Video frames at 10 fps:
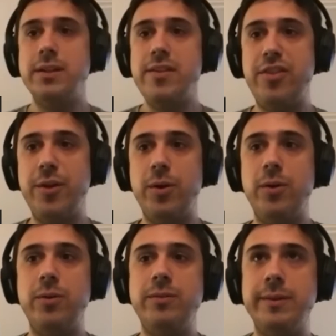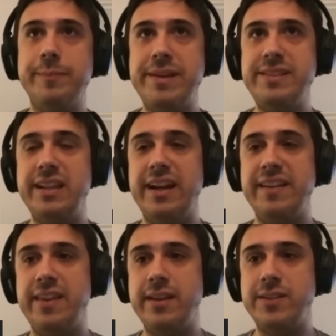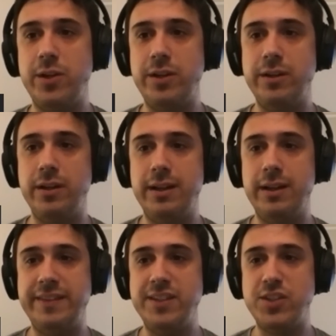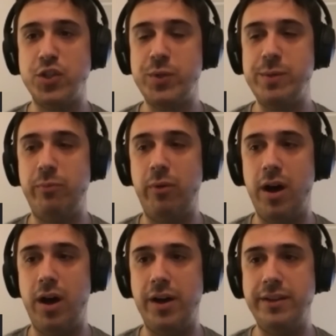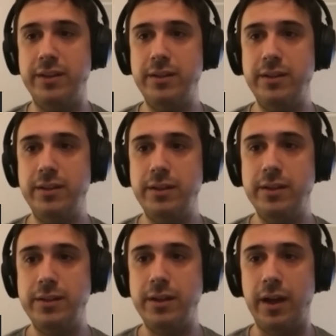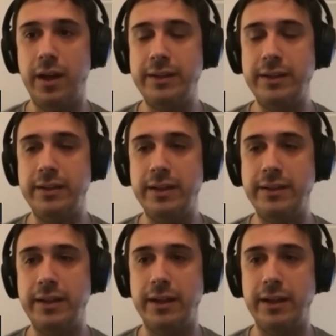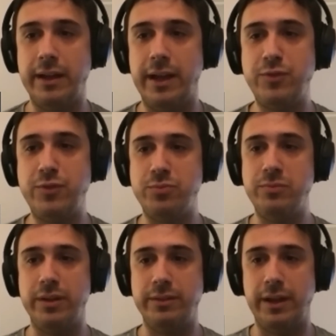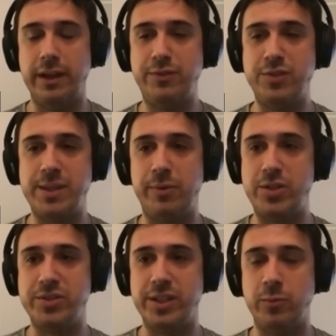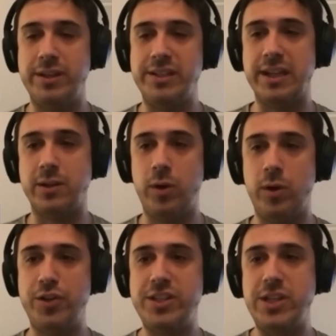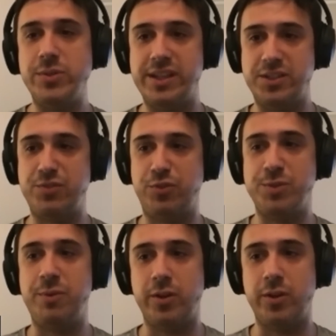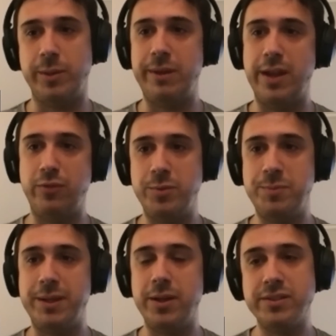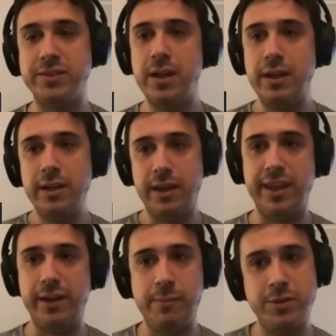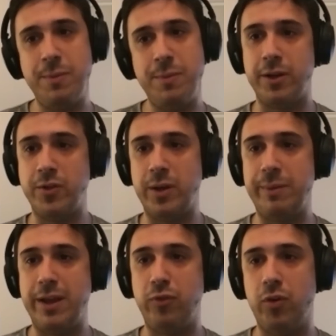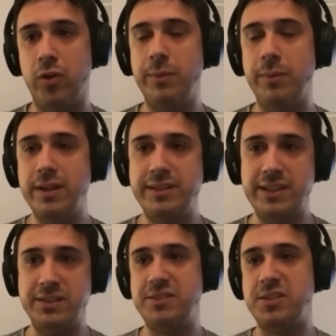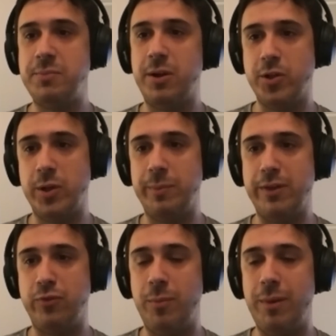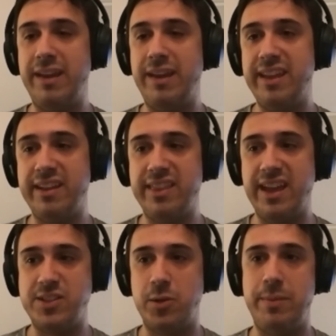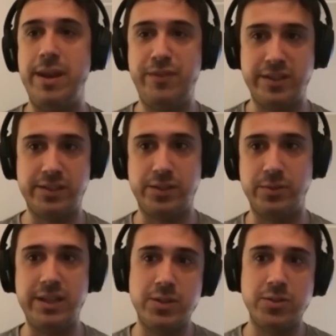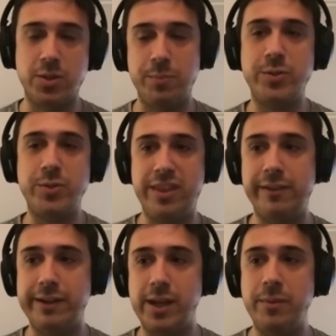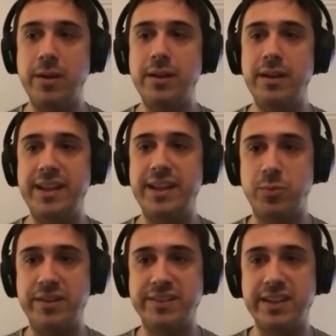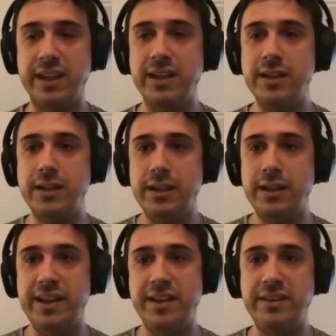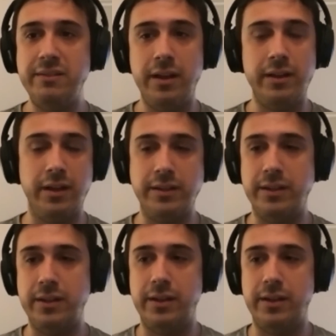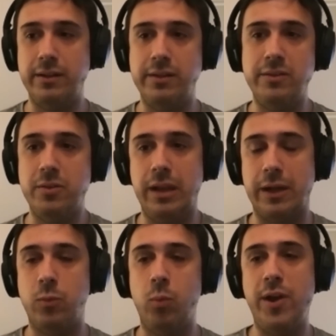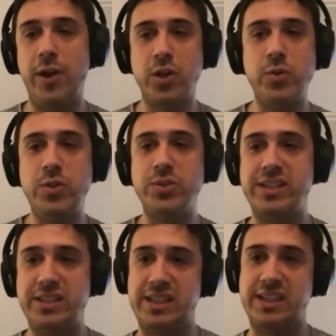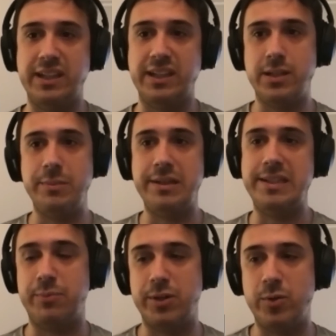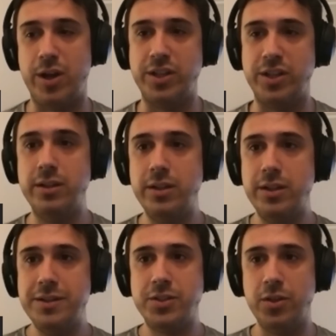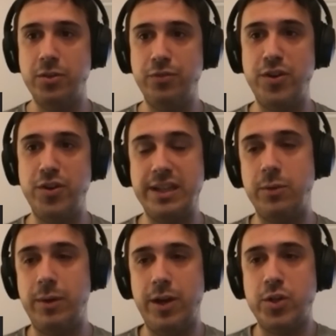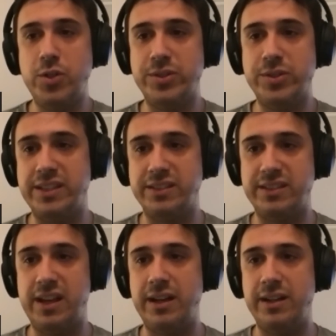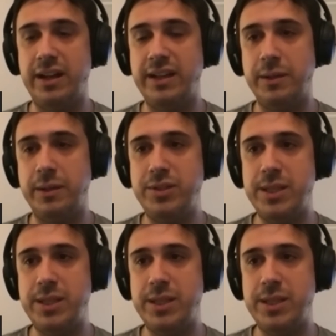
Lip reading: So basically, I think there's three broad, and I have to separate two things. One is like, what are the use cases for smart contract platforms? Because Ethereum is a smart contract platform, Tezos is a smart contract platform. I think that there are benefits to Tezos compared to Ethereum, and that's one thing. And then, like, what are good use cases? I think is a completely separate question. So first, like, what are good use cases? I put them